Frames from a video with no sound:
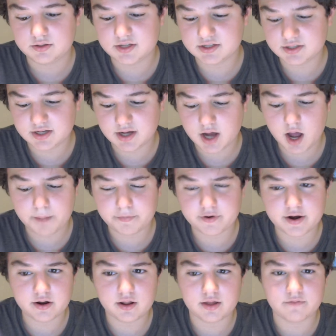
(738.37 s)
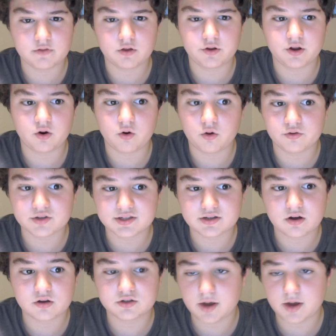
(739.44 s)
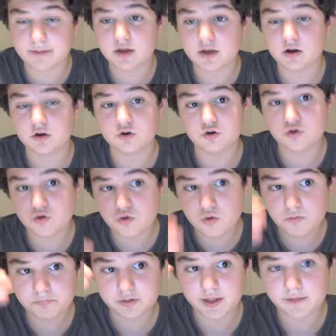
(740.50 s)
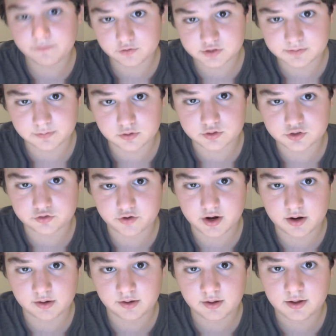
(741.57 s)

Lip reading: Disney copyrighted, even though they don't own the song. So I made a new Playful Spook screen.